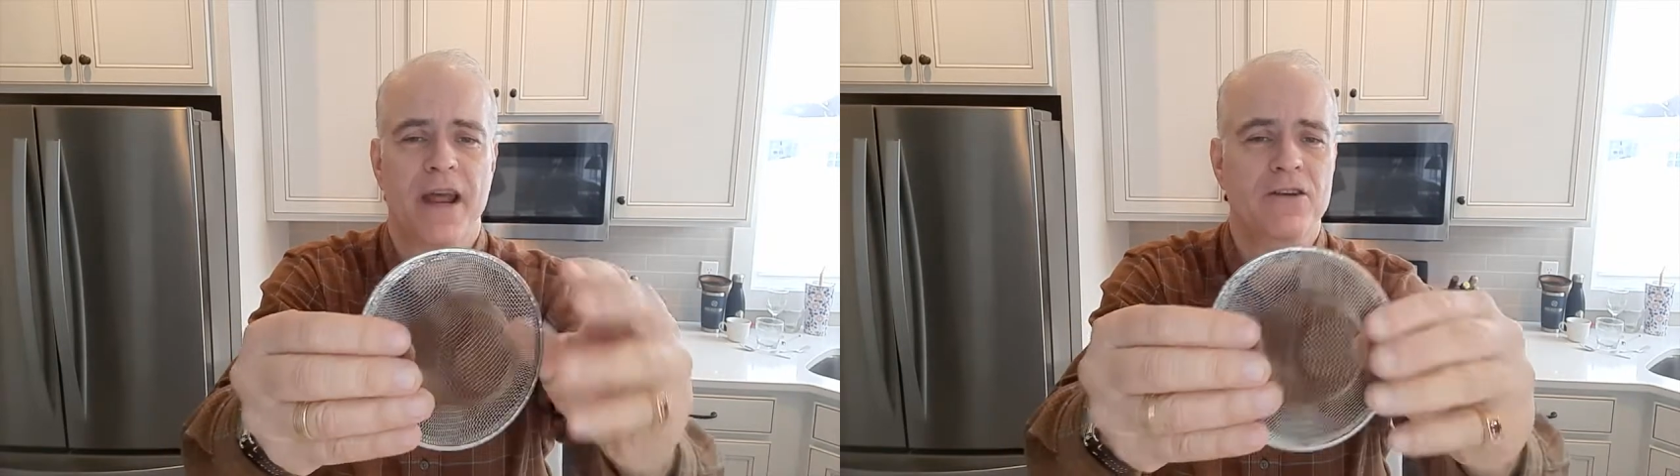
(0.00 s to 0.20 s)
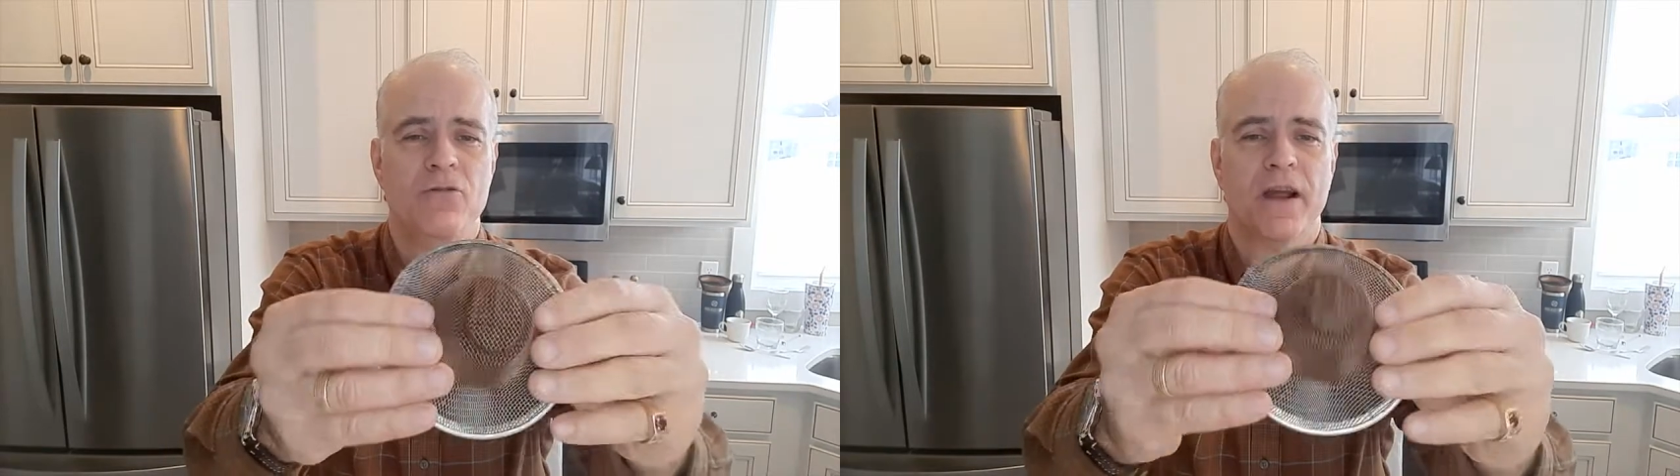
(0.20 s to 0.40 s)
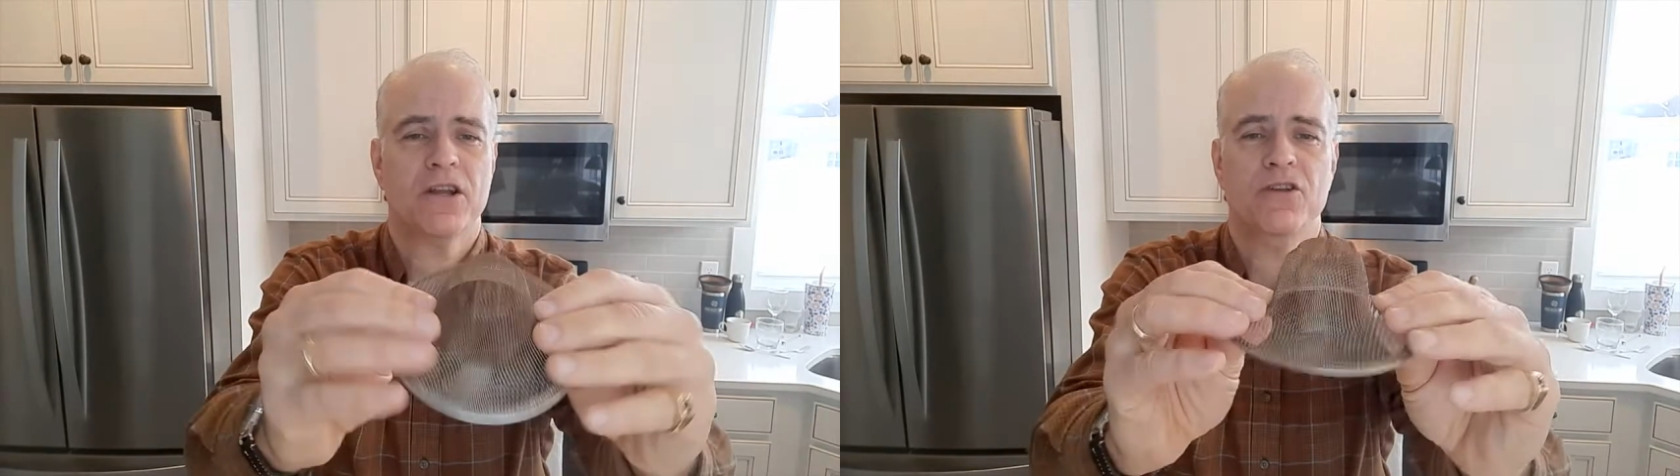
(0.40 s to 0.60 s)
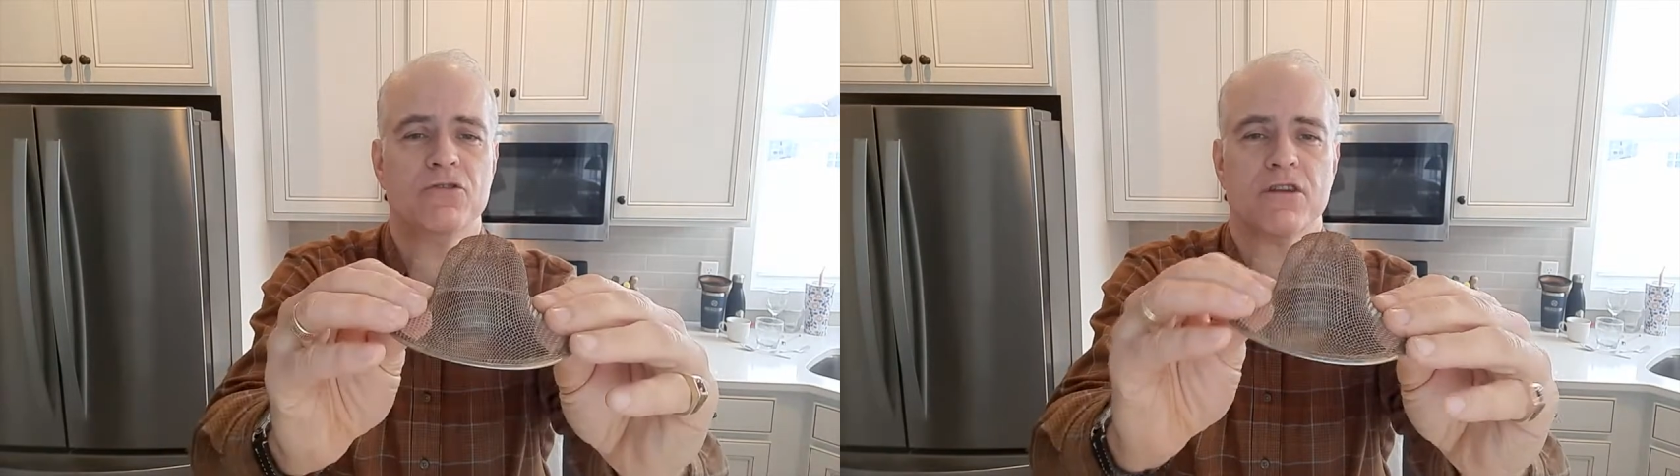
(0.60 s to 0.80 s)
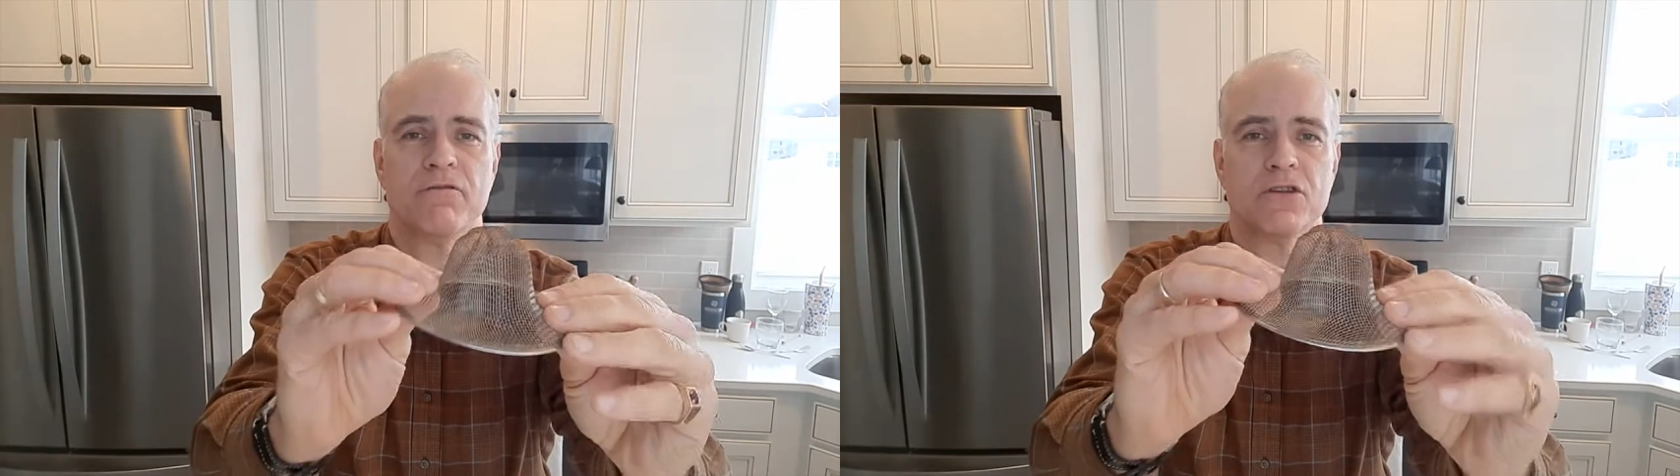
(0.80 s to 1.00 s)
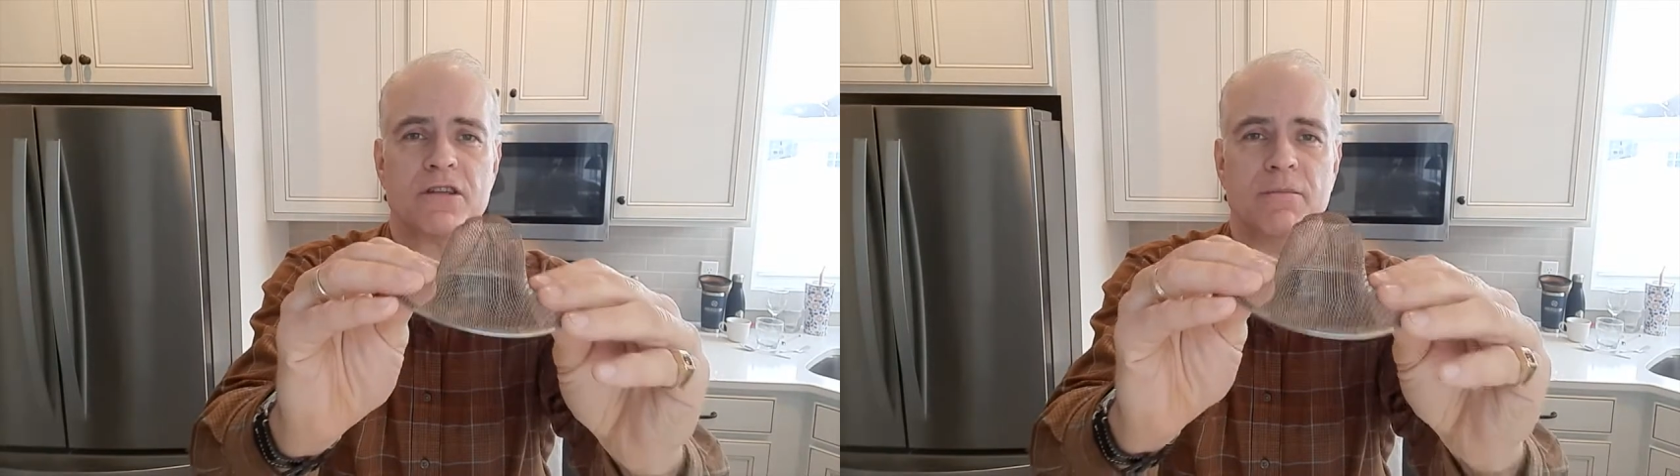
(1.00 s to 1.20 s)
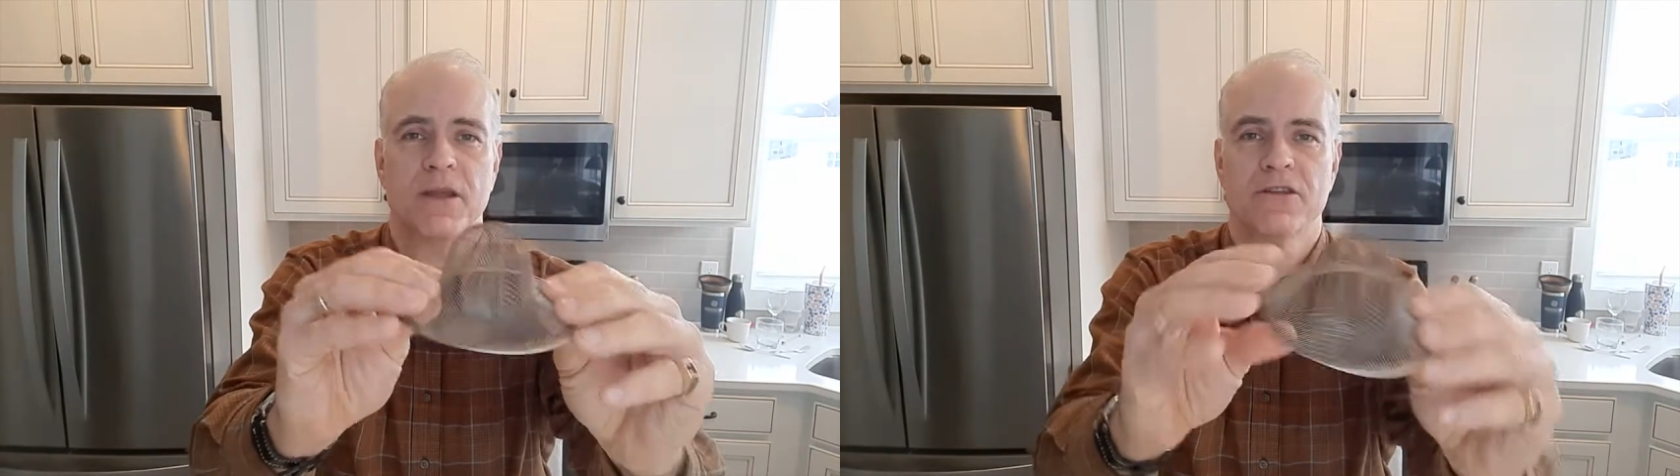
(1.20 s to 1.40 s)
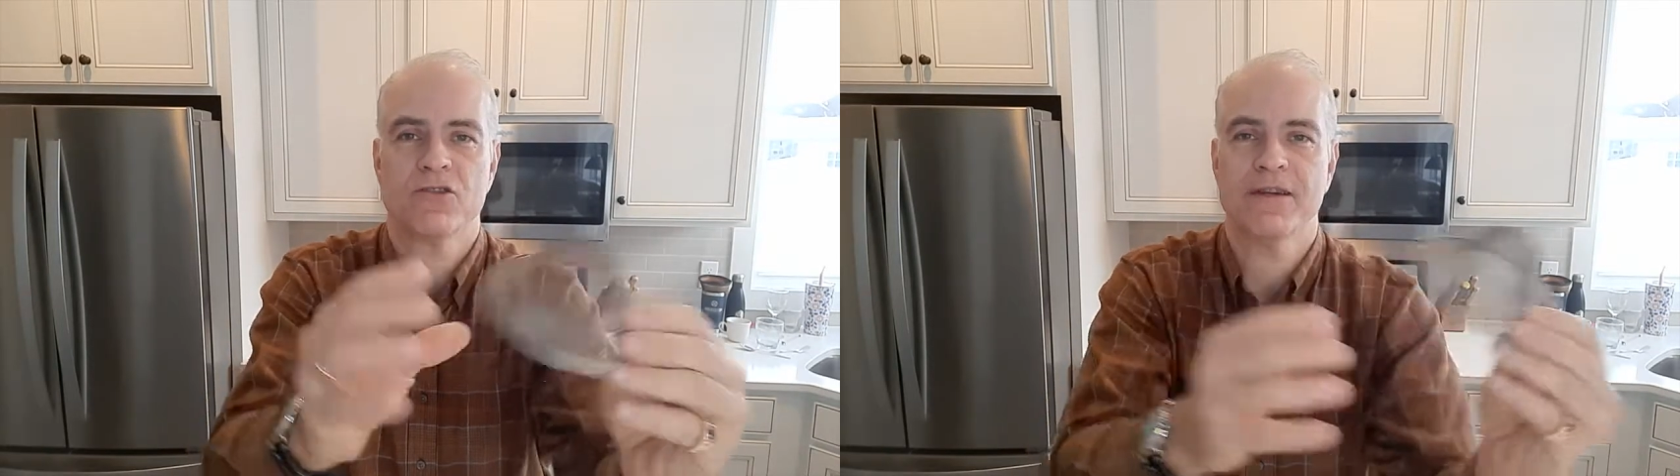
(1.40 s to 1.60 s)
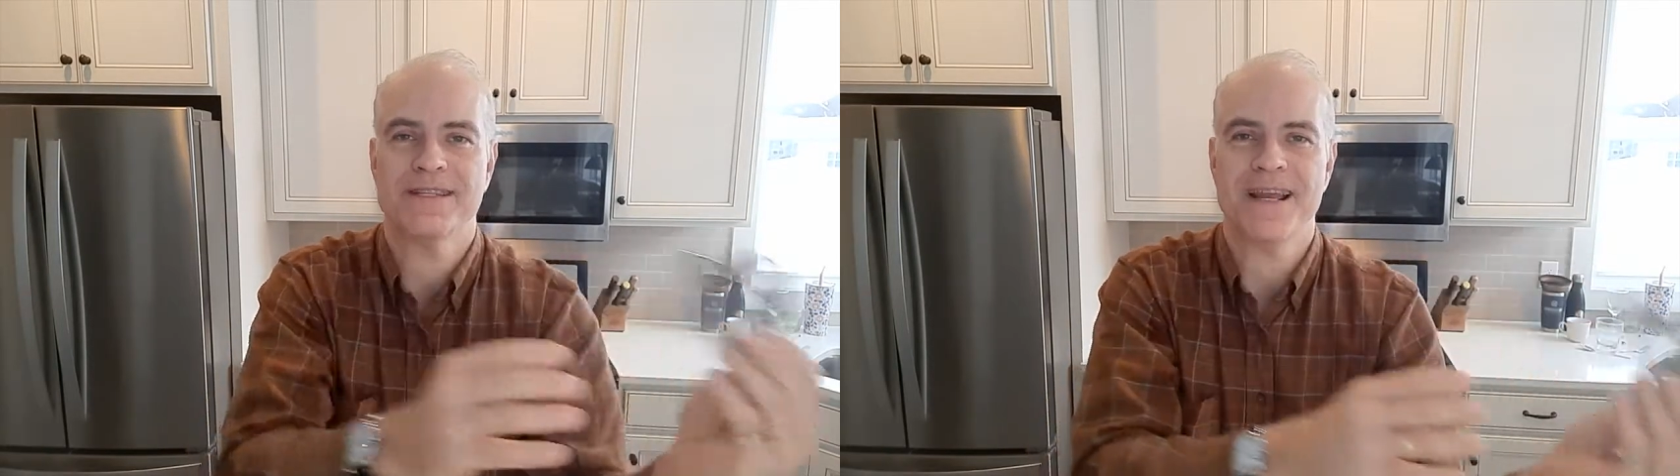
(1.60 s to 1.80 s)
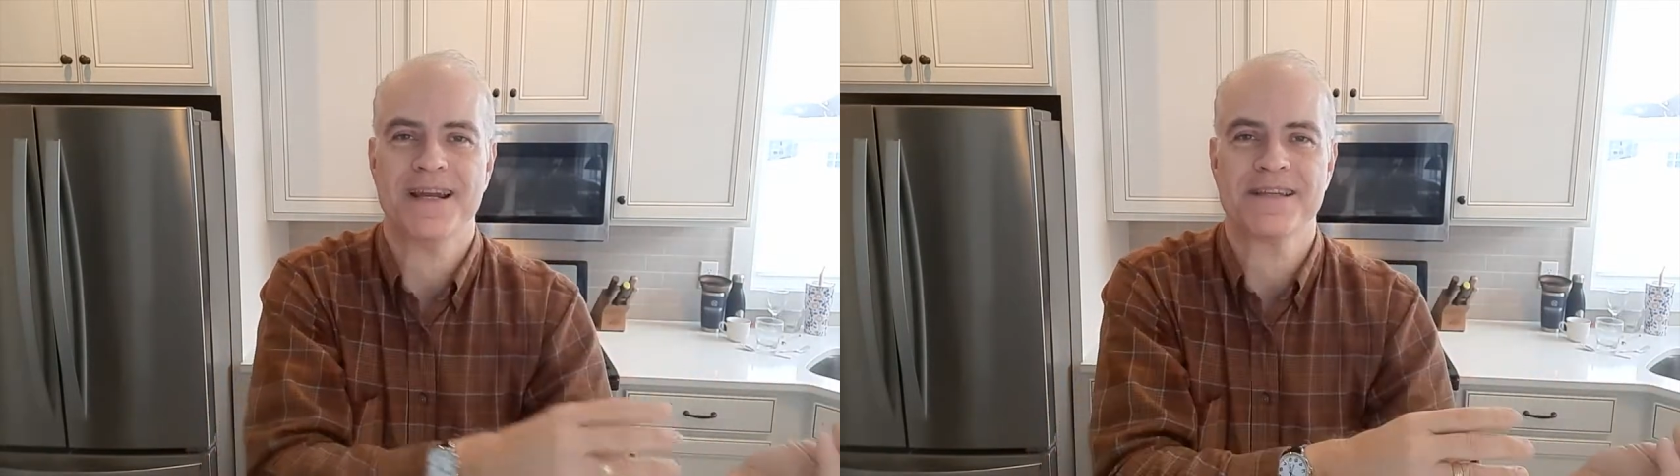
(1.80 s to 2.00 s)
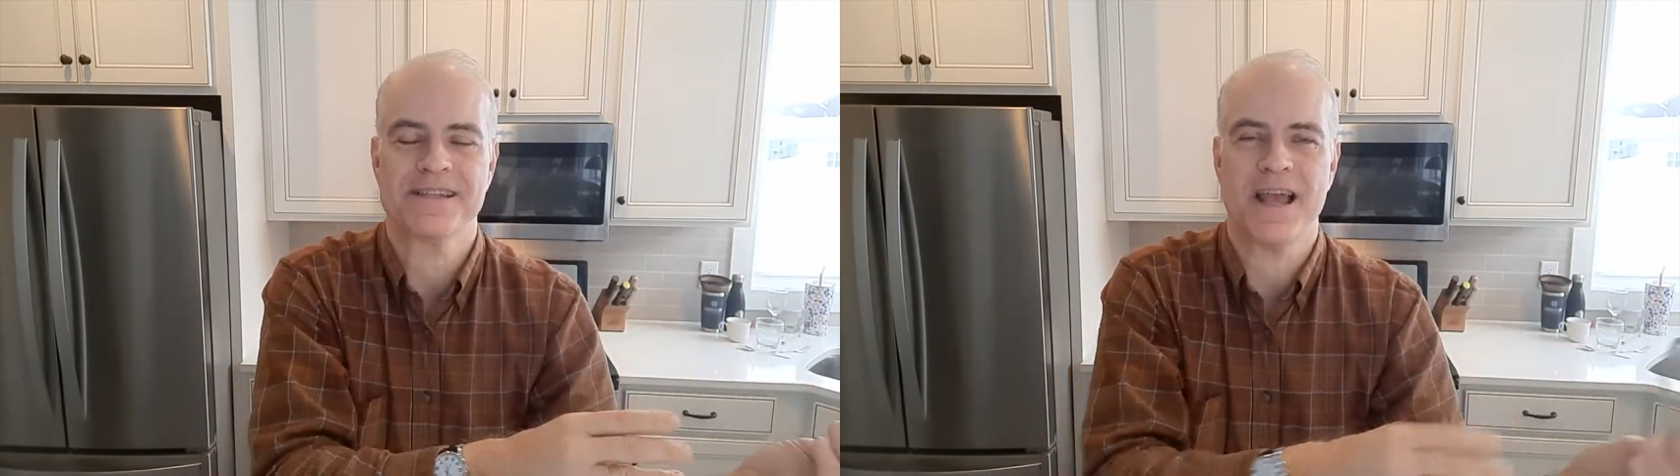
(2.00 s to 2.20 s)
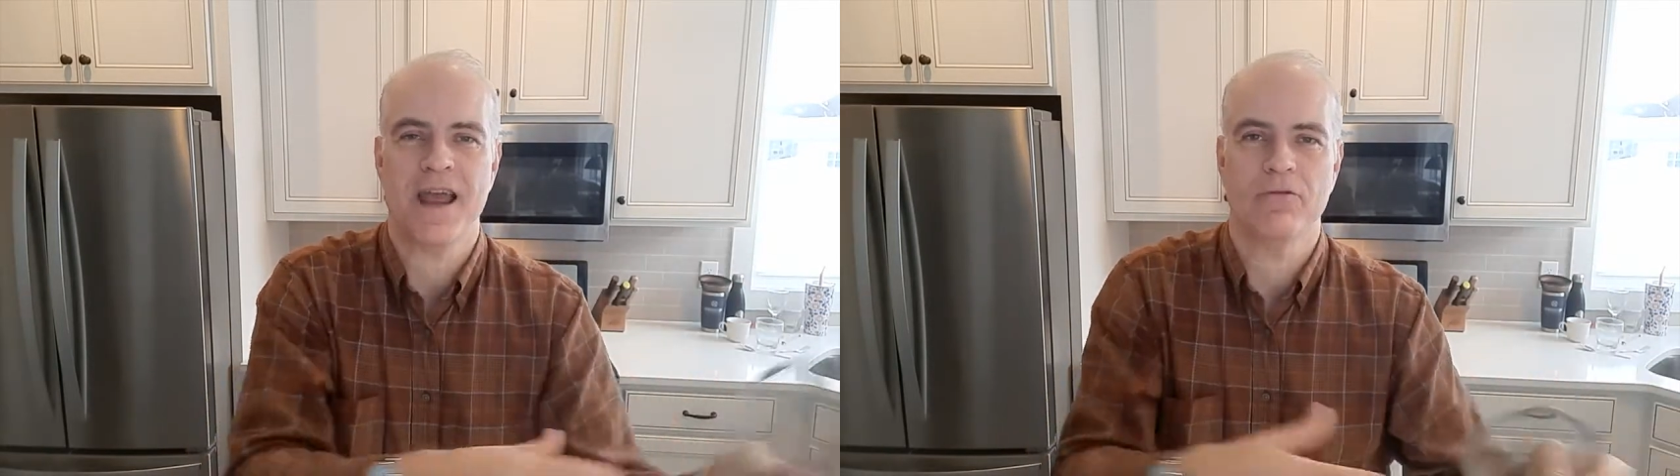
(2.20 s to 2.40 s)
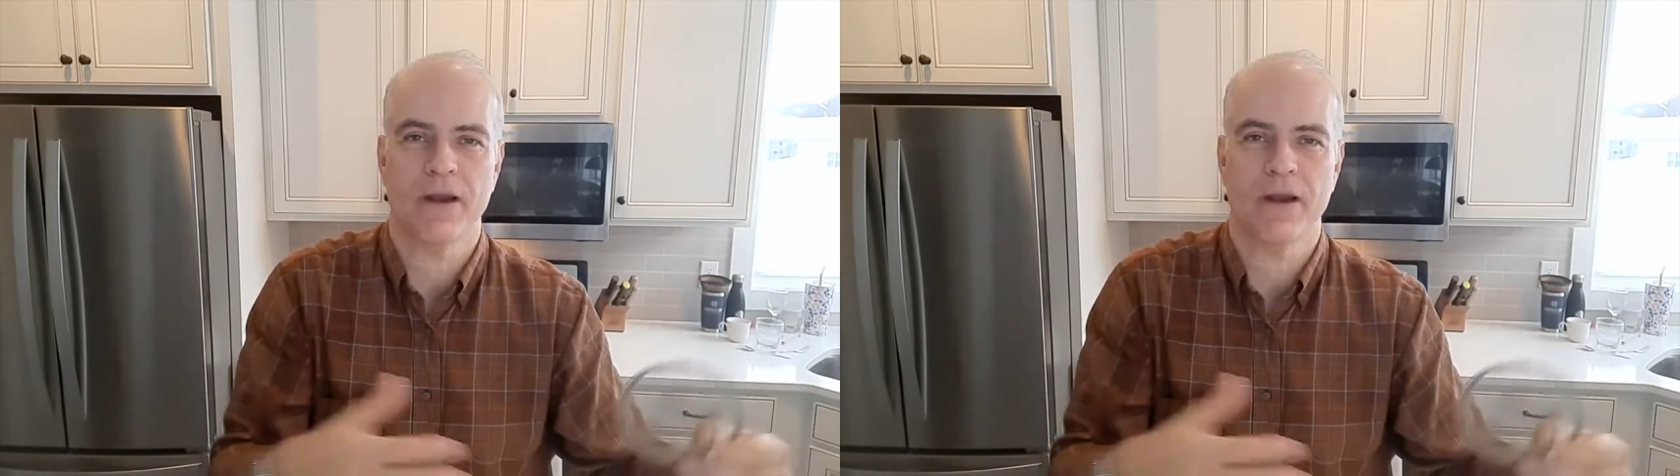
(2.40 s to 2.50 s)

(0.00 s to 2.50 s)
I knew I could use it for something, so I set it aside.